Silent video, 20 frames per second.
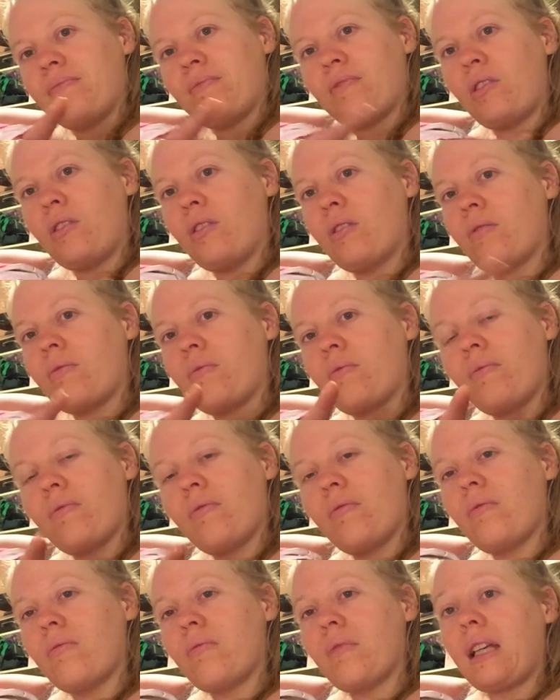Or
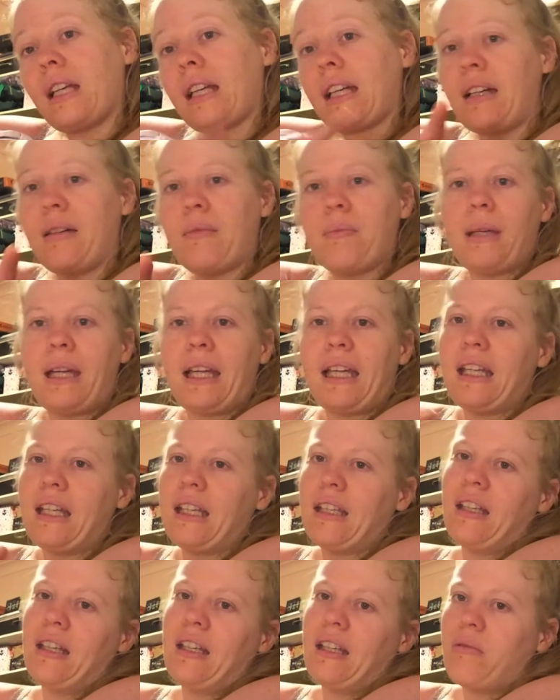when I come back
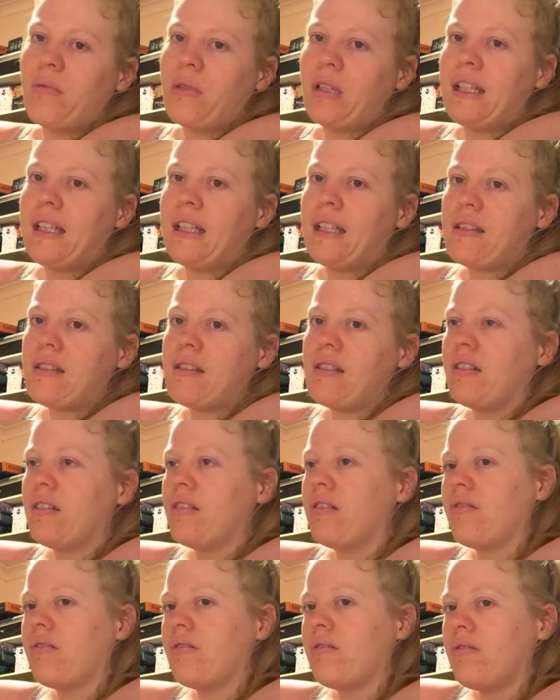in anyway. So
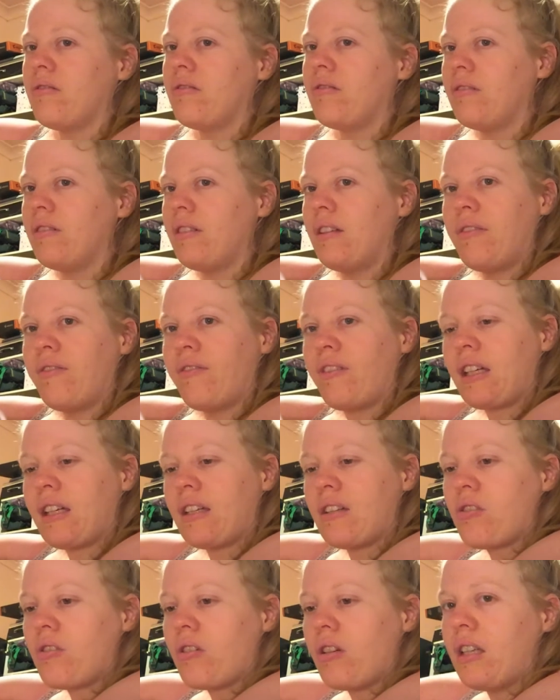if I
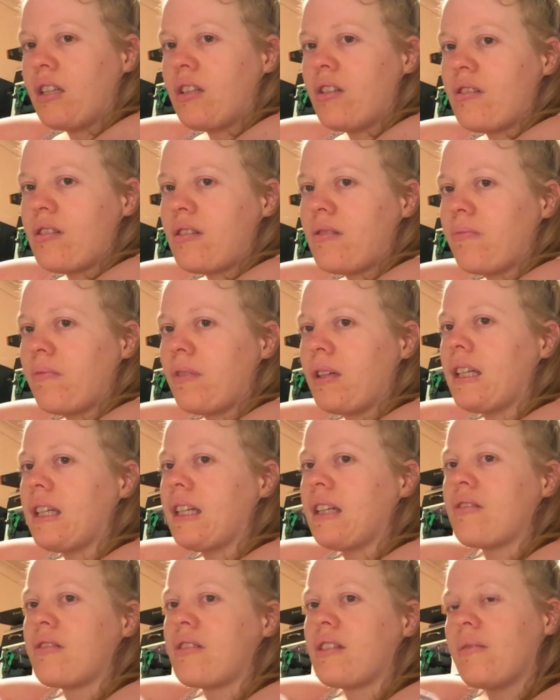can try and do some
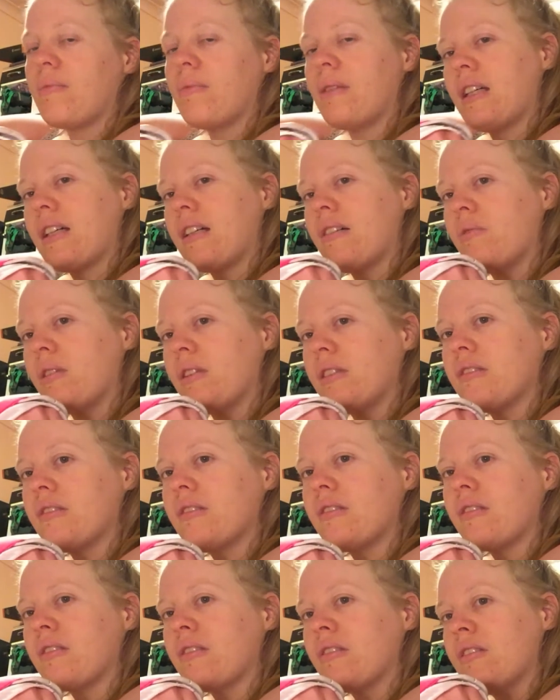reading or something, I
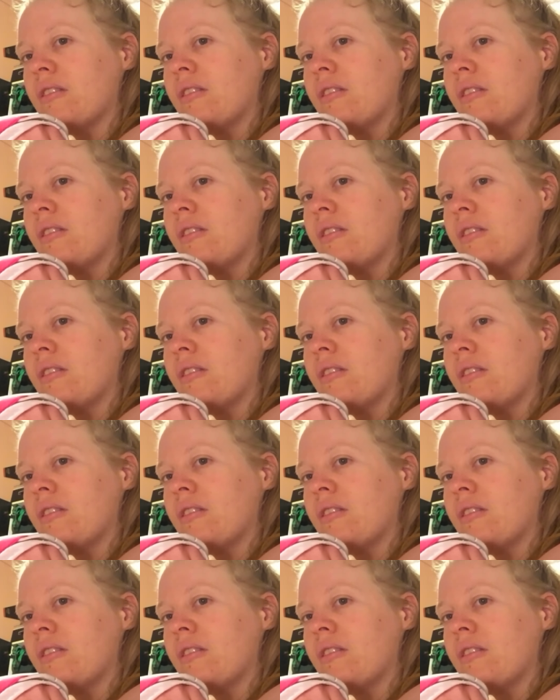will.